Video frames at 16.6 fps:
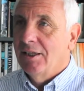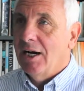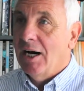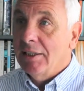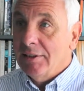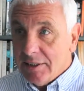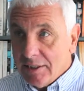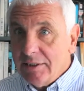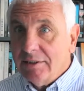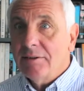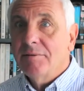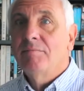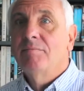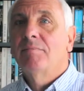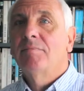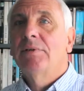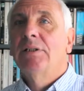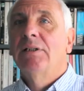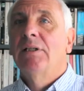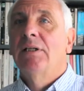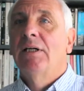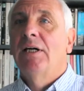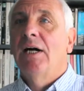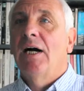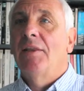I did.
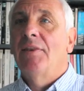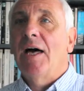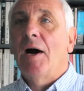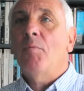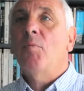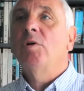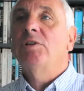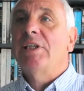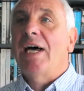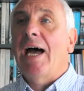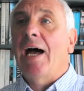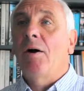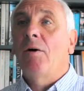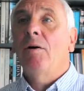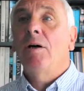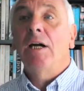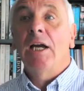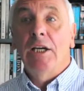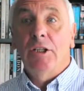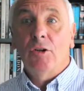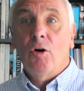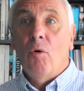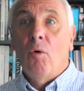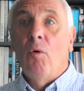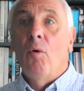And that was how
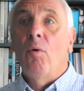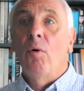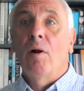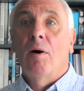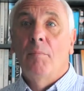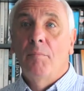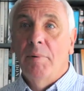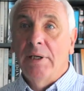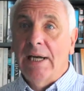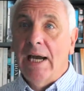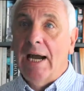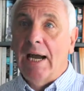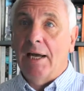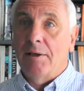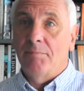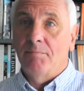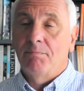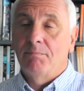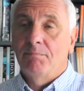it all began.